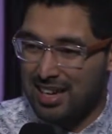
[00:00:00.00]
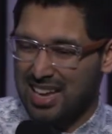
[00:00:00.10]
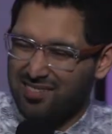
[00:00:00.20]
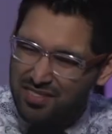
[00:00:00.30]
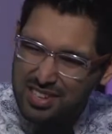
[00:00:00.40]

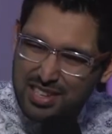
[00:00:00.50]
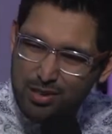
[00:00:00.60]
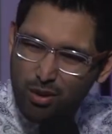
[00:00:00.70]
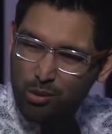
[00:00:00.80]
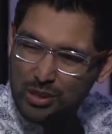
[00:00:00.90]
and we
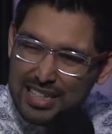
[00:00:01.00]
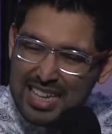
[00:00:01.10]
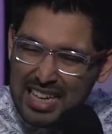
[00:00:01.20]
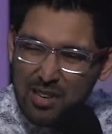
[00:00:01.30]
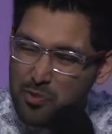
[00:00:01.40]
don't
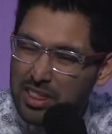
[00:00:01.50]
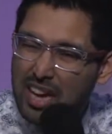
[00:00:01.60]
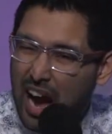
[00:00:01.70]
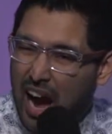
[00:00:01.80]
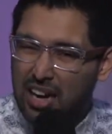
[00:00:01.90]
deal with
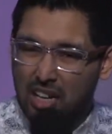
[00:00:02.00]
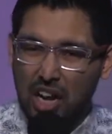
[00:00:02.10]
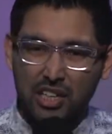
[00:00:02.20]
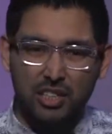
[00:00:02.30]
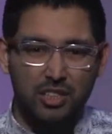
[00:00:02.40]
our heart
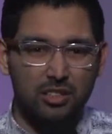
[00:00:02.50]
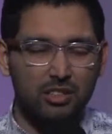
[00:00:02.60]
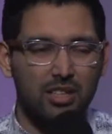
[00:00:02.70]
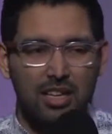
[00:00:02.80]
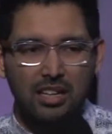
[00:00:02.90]

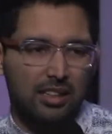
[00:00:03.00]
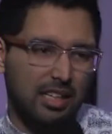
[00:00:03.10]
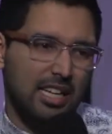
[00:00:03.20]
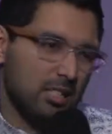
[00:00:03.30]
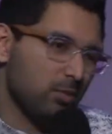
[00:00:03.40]
conditions, the
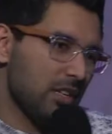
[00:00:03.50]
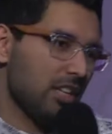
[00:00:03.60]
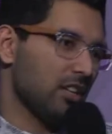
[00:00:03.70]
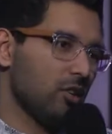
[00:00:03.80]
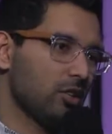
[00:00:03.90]
less we
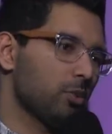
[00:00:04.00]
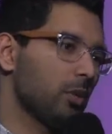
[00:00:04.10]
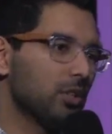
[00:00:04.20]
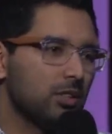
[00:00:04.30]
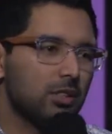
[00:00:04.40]
hear God's
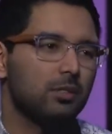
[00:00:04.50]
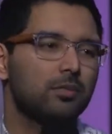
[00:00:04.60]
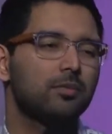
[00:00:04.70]
voice.